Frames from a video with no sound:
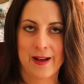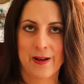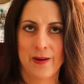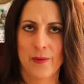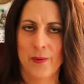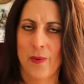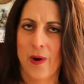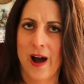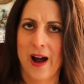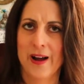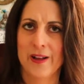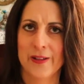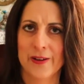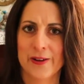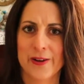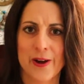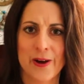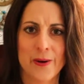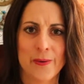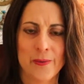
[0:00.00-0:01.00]
a while
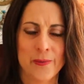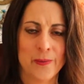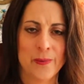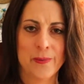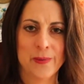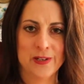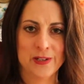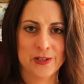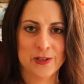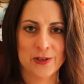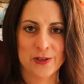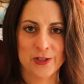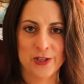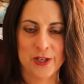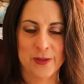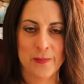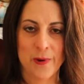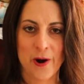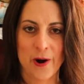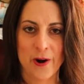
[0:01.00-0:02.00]
ago when we went to
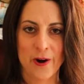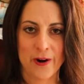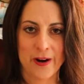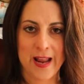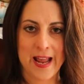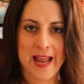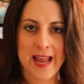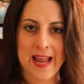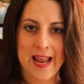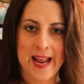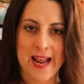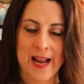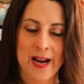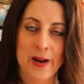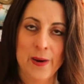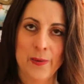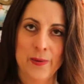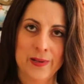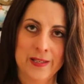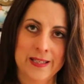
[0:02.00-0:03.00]
Hershey Park and
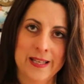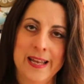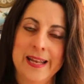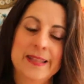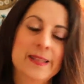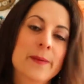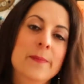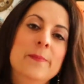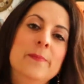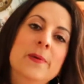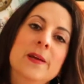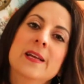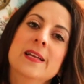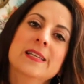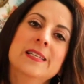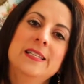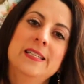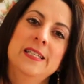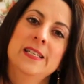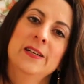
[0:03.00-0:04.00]
it was like the
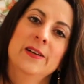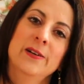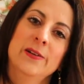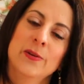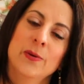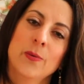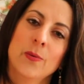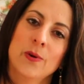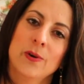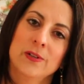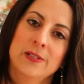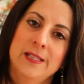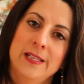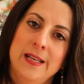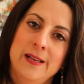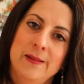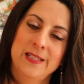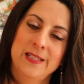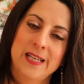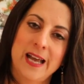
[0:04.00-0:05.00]
biggest deal in the world to
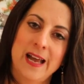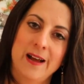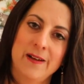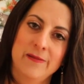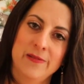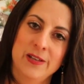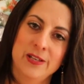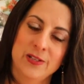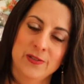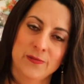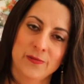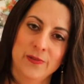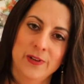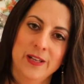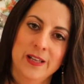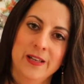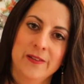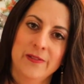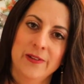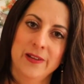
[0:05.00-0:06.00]
to have this
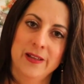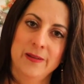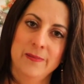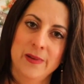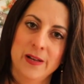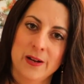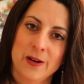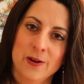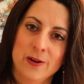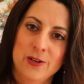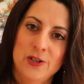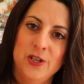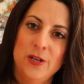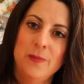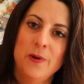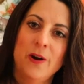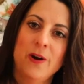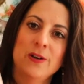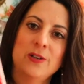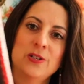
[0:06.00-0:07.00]
really, really big Hershey
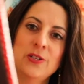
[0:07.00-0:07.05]
bar.